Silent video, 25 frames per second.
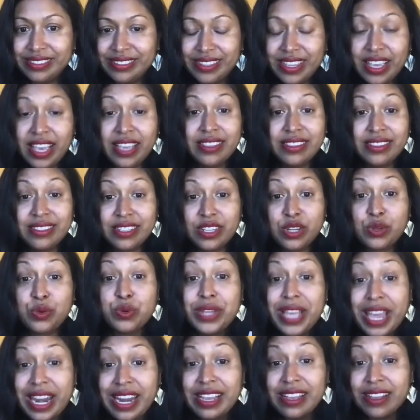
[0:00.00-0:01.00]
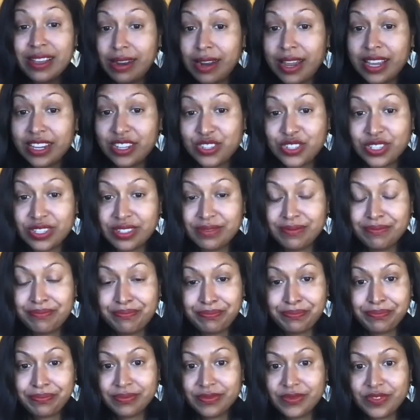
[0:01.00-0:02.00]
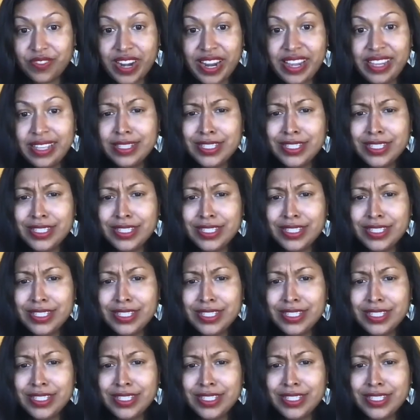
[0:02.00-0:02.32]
and creating connection, right?